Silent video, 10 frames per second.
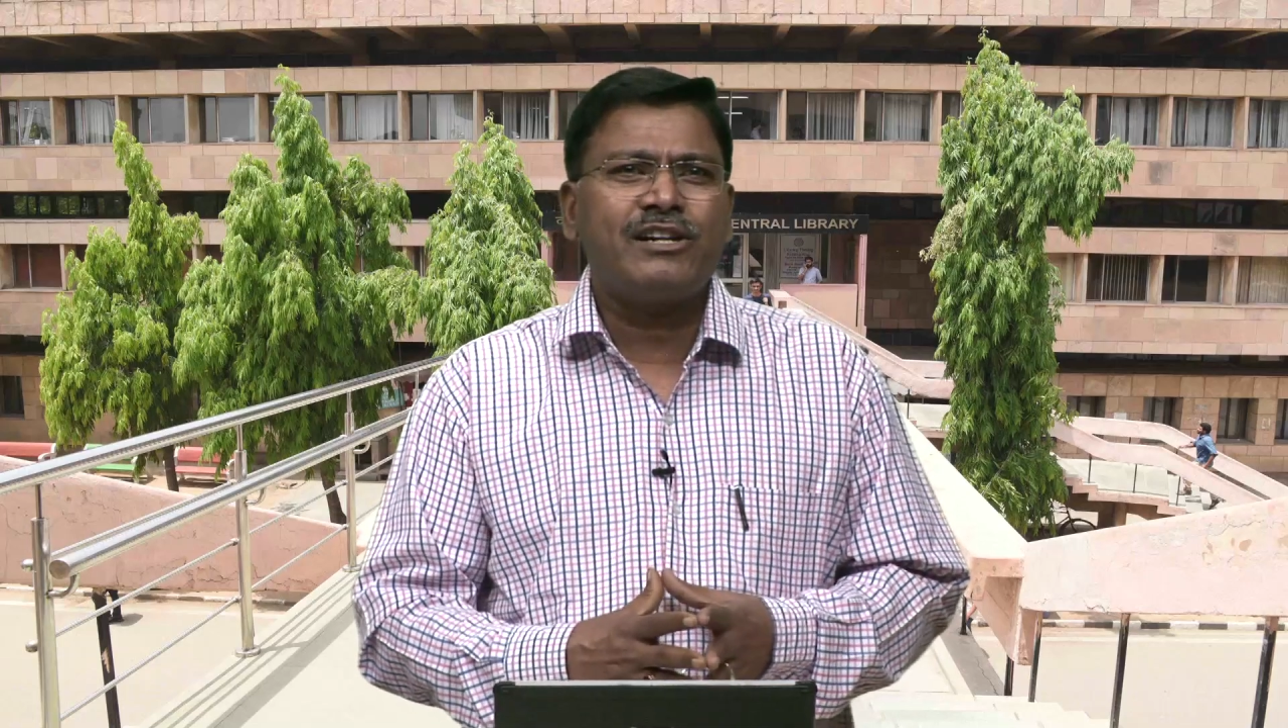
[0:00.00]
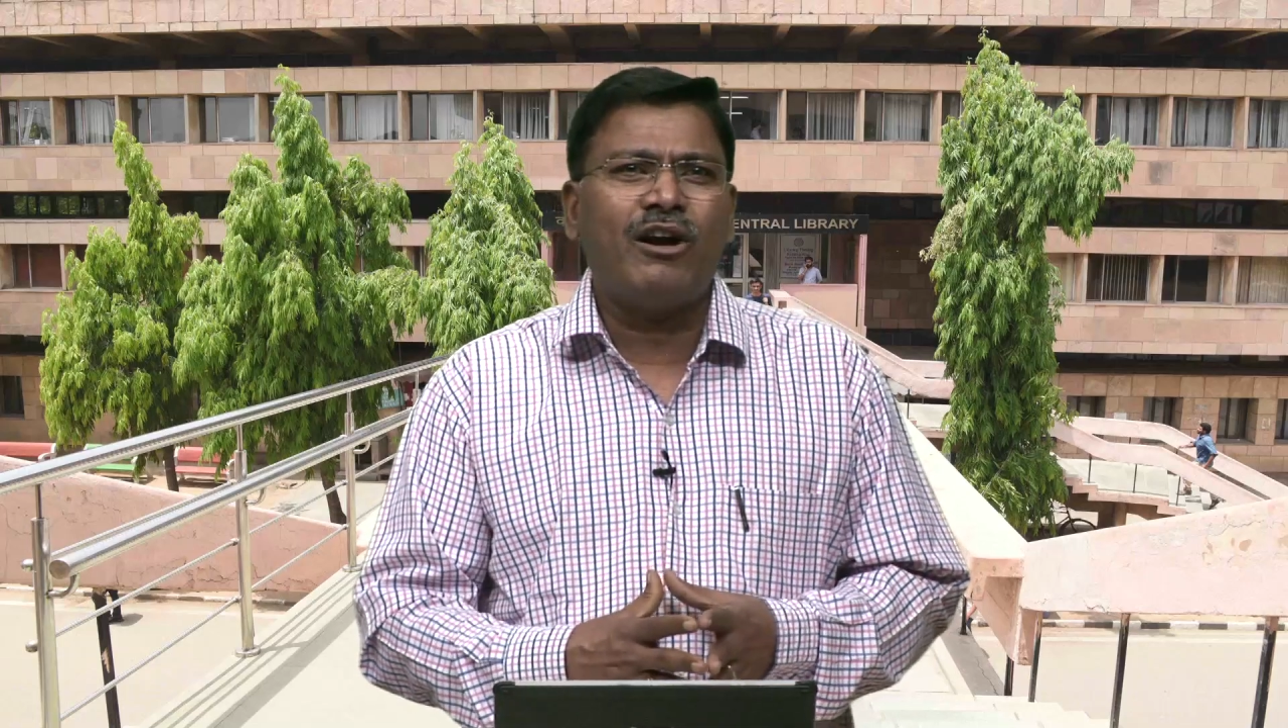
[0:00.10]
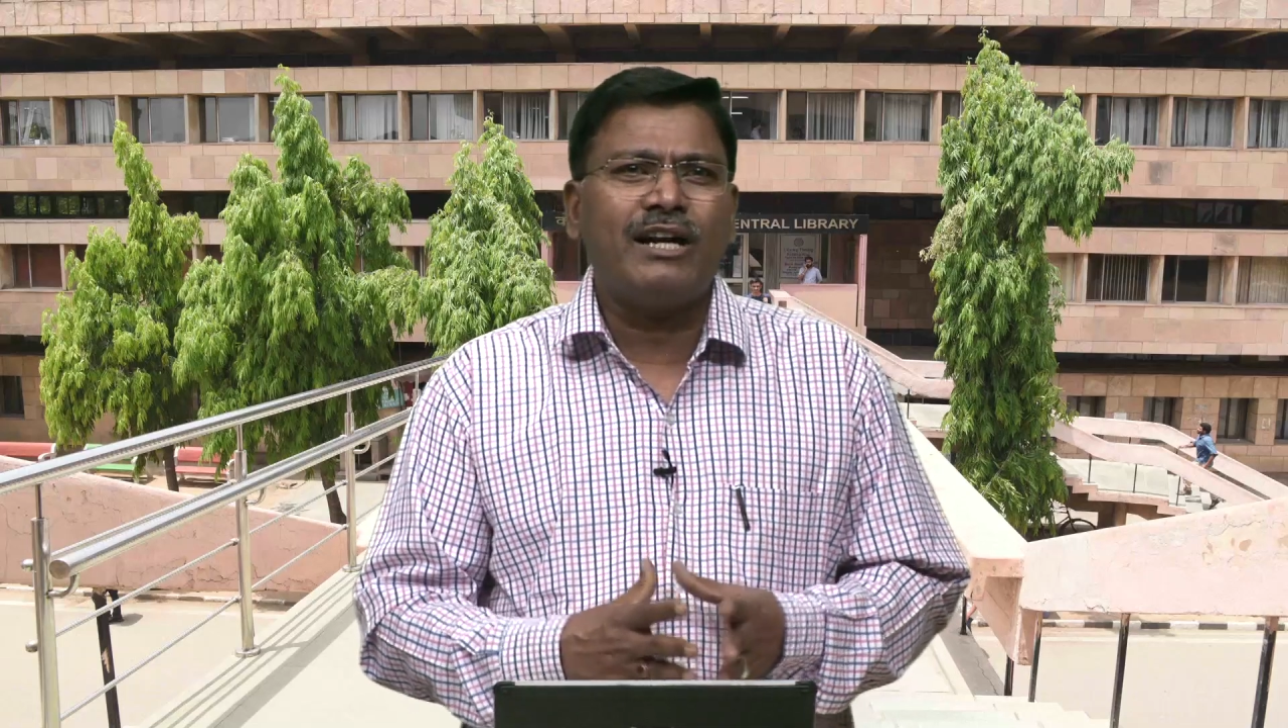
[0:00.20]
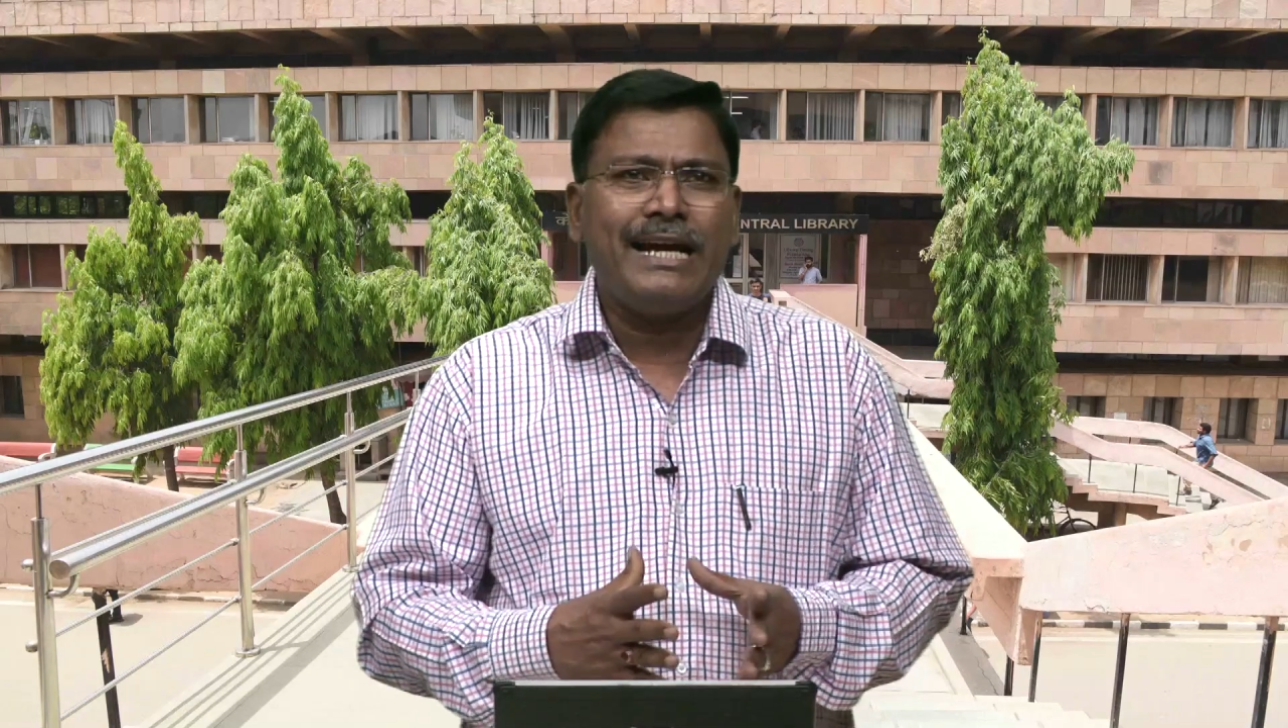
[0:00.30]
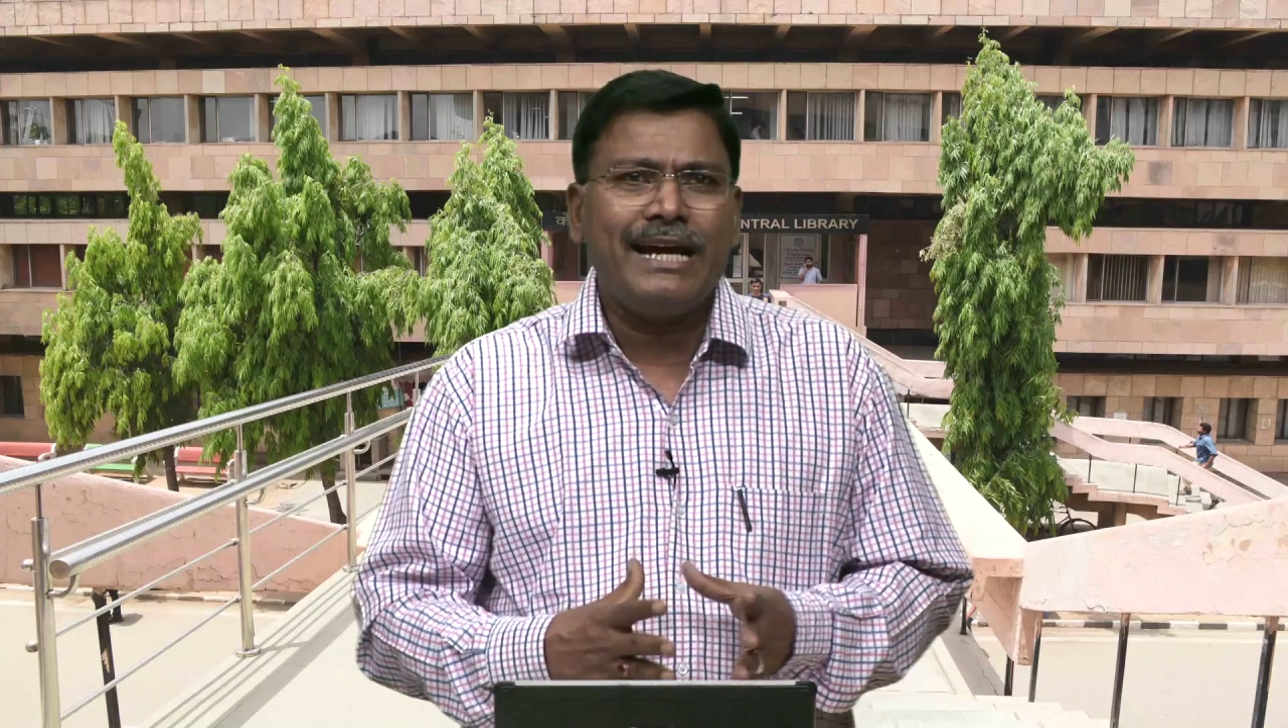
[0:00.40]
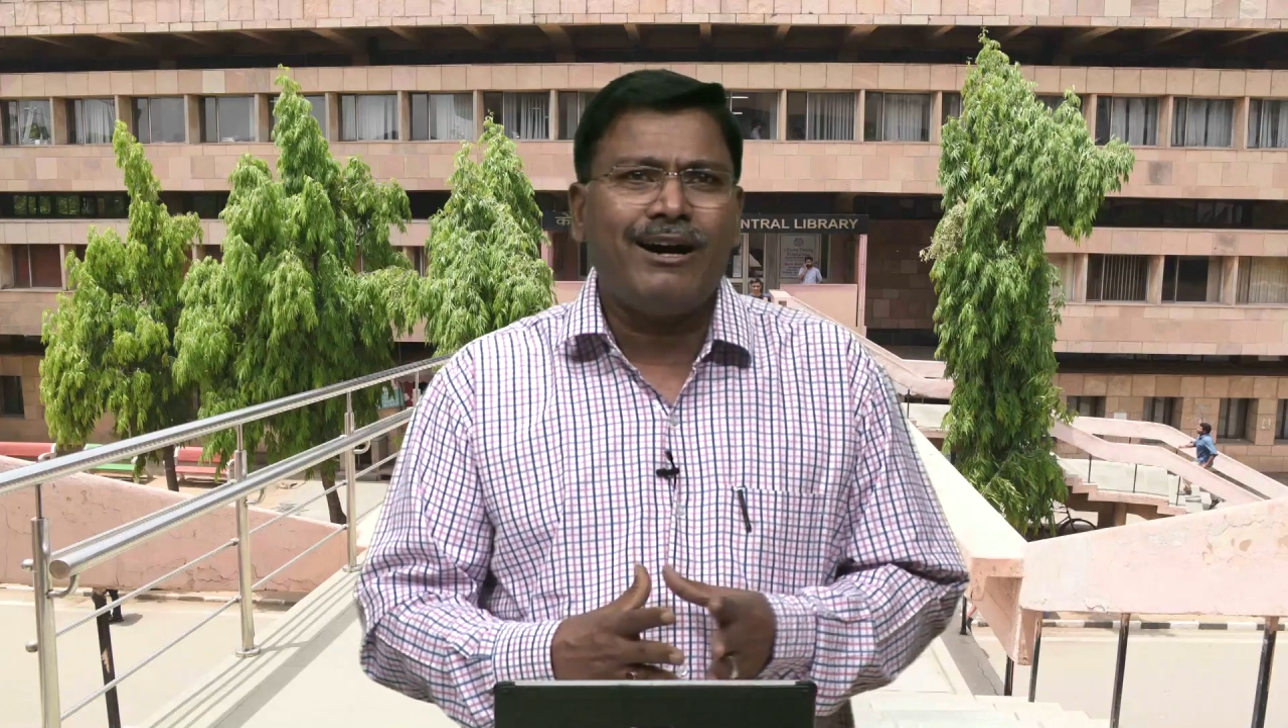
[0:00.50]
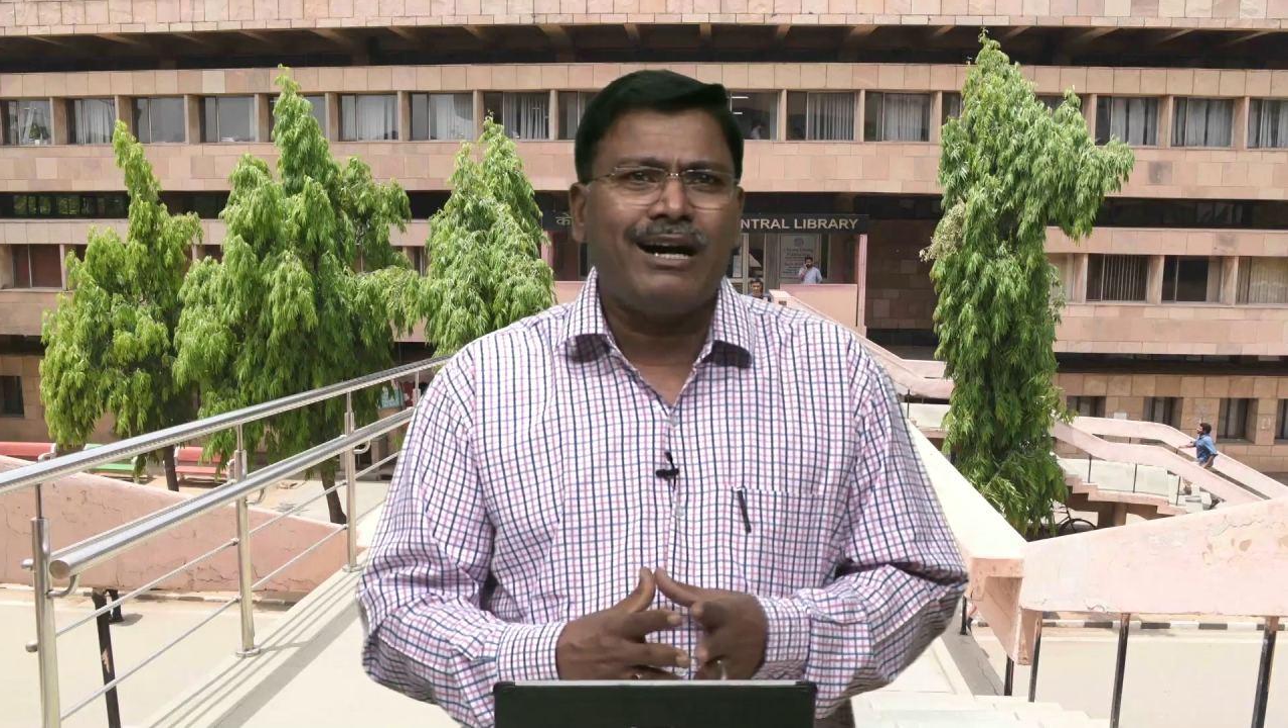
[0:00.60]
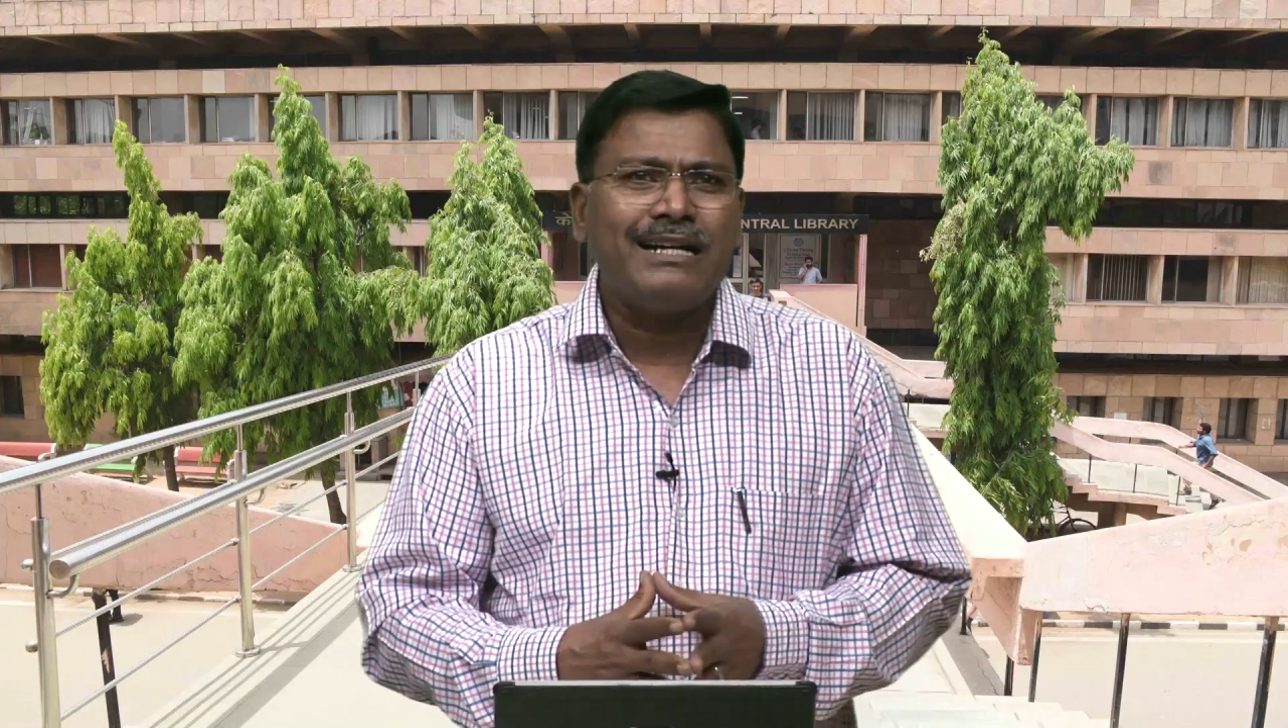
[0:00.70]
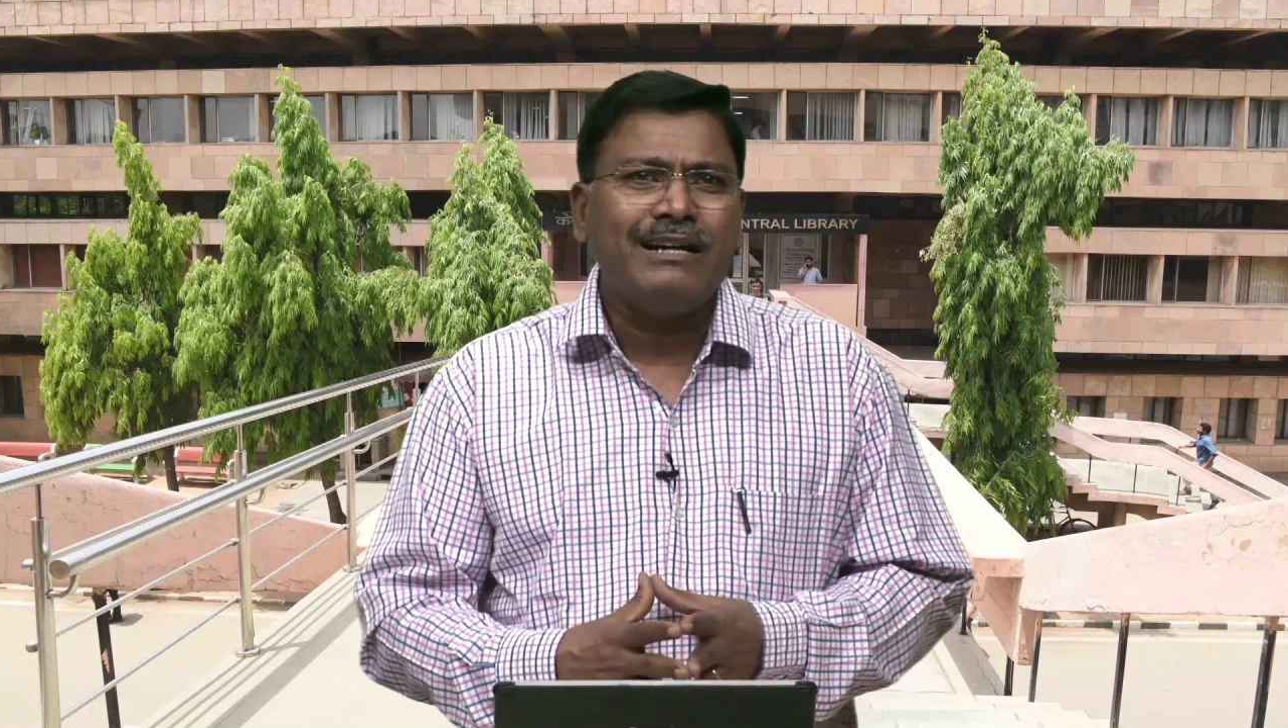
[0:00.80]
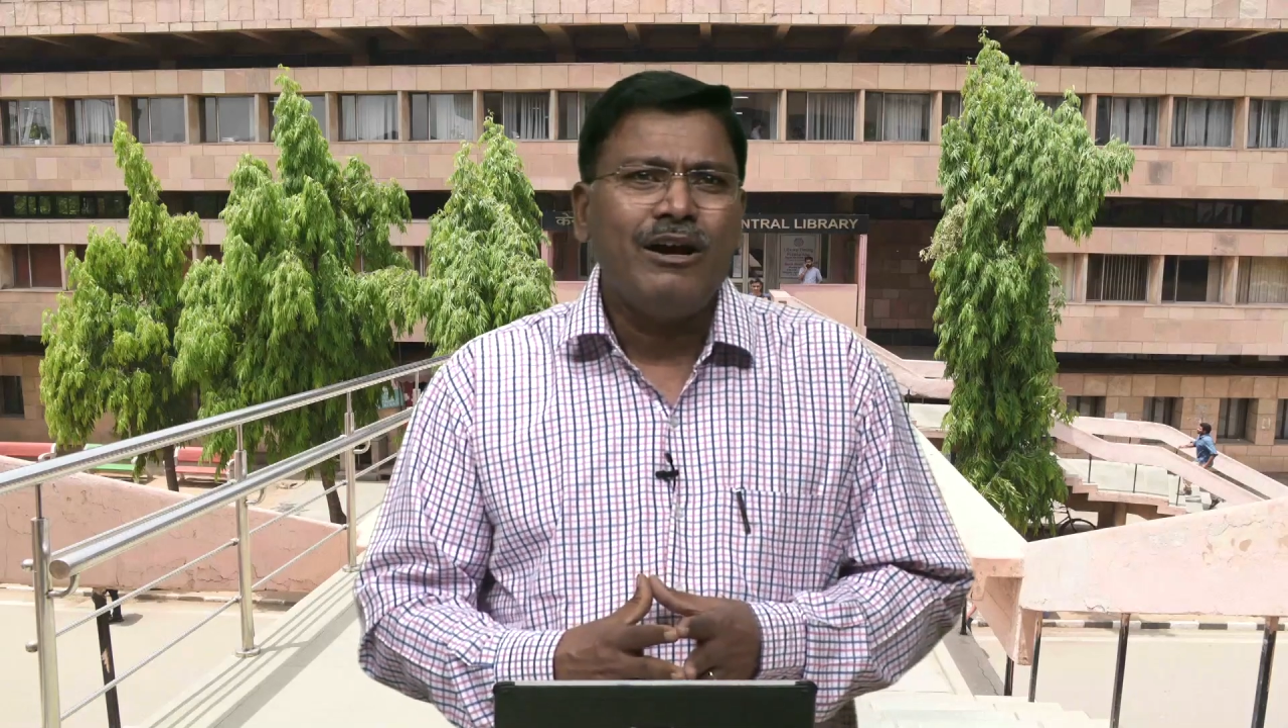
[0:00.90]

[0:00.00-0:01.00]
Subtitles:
called AR,